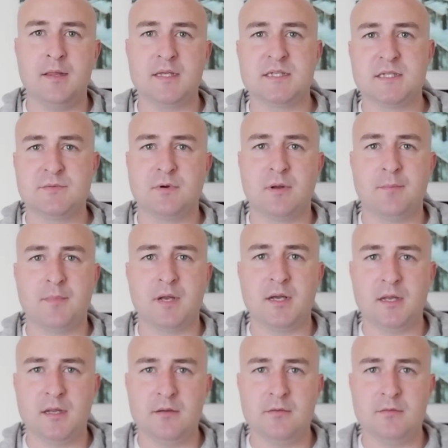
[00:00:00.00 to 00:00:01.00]
this is what I'm
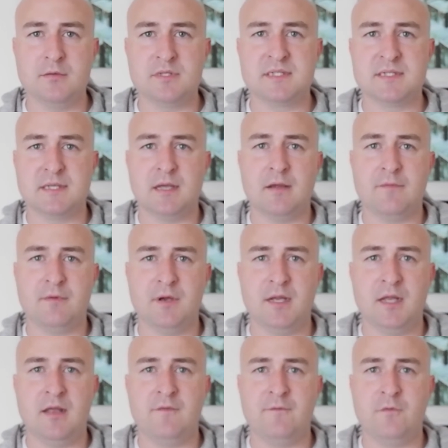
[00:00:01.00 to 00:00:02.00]
going to use every
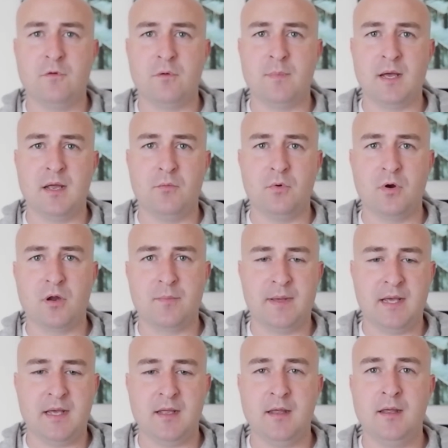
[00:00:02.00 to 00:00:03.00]
day for my work
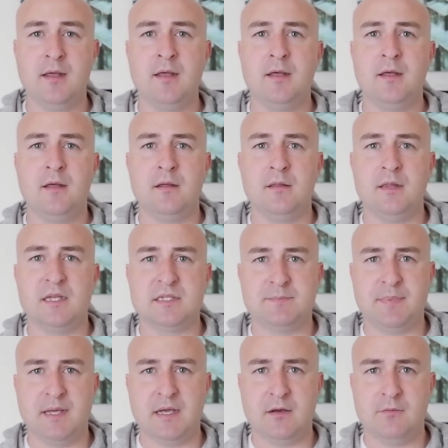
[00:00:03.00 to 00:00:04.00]
bag. This
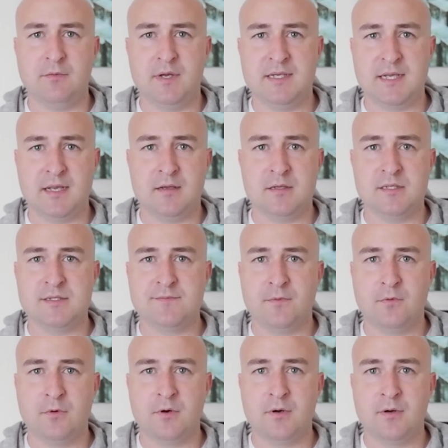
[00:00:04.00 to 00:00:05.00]
bag retails
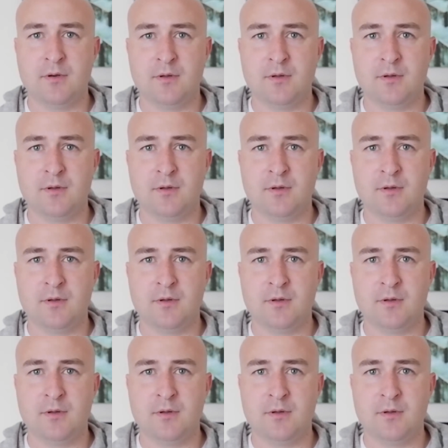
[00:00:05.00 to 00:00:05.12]
for